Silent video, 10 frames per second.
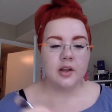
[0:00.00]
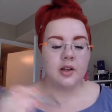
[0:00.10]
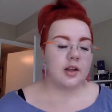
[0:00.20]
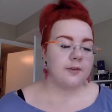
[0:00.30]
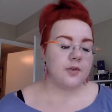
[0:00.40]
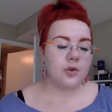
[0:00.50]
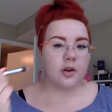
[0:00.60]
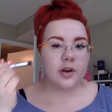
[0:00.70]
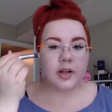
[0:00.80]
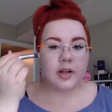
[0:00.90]
If
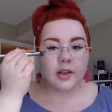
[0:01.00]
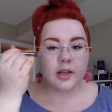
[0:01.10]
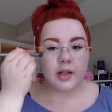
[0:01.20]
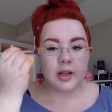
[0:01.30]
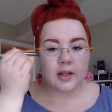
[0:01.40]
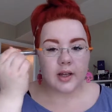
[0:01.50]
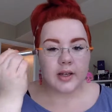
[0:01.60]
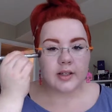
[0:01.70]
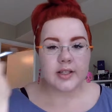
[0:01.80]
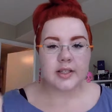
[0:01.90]
you're anything like
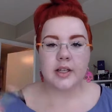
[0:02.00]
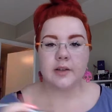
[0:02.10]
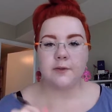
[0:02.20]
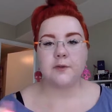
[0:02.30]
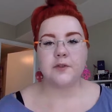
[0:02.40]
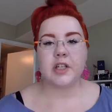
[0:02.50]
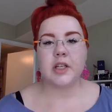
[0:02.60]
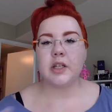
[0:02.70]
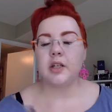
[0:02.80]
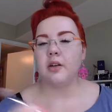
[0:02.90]
NC
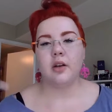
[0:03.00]
15